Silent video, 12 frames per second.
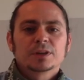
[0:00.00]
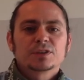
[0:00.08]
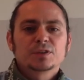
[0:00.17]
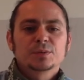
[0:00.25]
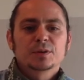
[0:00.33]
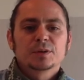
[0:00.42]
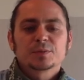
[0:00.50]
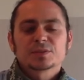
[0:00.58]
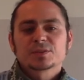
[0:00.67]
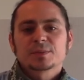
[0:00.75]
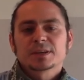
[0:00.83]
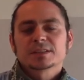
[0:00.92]
and 2-point
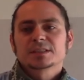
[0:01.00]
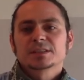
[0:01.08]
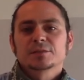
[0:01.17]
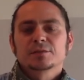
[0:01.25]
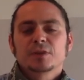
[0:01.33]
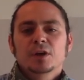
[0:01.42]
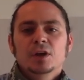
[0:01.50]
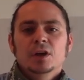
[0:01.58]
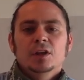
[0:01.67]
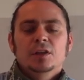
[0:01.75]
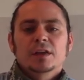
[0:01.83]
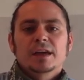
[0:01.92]
perspective,
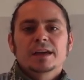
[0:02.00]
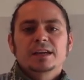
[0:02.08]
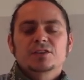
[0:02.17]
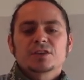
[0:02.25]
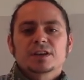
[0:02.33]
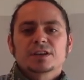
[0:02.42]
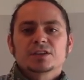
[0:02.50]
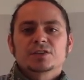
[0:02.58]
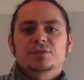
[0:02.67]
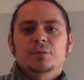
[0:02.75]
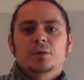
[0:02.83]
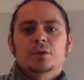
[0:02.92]
the age range
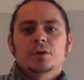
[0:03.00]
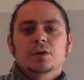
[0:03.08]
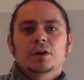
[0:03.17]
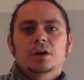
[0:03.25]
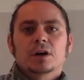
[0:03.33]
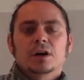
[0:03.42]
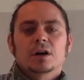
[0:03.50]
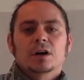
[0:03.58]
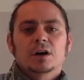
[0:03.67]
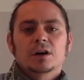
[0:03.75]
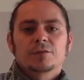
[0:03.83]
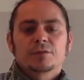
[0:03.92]
for
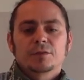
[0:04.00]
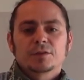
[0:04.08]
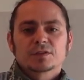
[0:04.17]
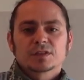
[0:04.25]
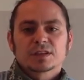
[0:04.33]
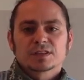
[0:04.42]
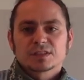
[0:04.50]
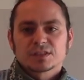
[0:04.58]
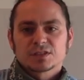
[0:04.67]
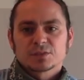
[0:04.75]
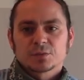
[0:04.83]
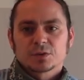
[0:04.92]
those
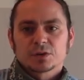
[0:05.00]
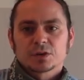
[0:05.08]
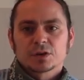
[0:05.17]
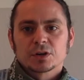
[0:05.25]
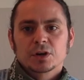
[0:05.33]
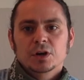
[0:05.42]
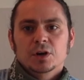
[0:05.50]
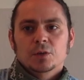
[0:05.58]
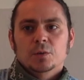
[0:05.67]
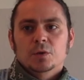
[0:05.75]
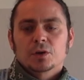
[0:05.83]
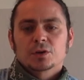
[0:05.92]
lessons were
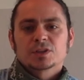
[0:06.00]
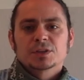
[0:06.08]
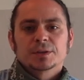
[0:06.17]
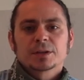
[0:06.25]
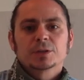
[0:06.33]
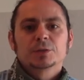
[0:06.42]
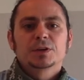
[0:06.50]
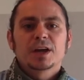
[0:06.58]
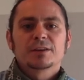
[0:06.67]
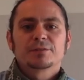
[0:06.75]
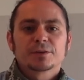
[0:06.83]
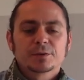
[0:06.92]
to include
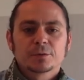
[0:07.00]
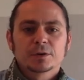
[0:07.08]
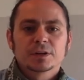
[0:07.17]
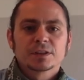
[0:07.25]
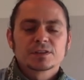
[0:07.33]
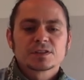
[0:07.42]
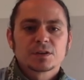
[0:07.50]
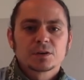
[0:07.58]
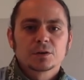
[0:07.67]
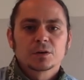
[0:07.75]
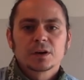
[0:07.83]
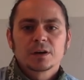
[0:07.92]
everyone.
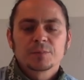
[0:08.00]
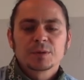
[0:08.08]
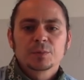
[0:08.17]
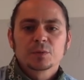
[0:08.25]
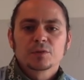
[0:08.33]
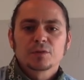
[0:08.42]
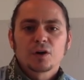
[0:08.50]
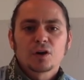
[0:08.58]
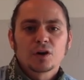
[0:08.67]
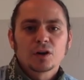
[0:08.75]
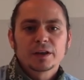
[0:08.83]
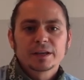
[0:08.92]
So people of
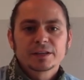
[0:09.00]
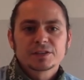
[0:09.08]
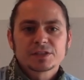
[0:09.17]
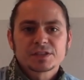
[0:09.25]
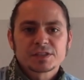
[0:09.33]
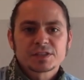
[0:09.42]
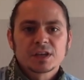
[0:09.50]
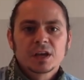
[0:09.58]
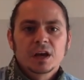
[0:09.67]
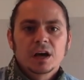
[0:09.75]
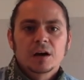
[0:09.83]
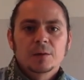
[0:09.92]
all ages,
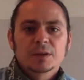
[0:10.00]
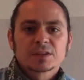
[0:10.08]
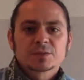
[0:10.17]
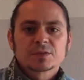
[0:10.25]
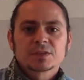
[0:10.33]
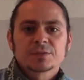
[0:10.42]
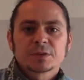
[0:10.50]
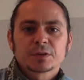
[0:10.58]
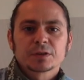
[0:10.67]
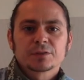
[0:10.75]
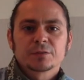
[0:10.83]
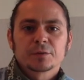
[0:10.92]
and
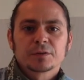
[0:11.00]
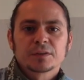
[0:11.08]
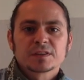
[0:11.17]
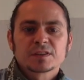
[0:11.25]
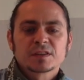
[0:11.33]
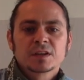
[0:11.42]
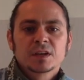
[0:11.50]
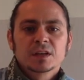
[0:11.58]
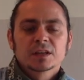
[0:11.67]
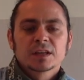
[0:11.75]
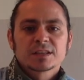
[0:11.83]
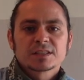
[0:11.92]
specifically for this
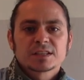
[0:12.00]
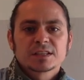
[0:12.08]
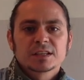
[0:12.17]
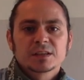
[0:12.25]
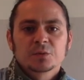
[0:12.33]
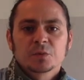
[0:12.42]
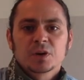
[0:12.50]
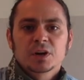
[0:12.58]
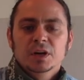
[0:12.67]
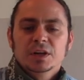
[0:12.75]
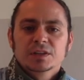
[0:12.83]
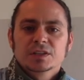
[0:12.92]
lesson, it
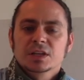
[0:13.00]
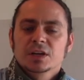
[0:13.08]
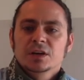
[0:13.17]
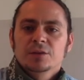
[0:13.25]
was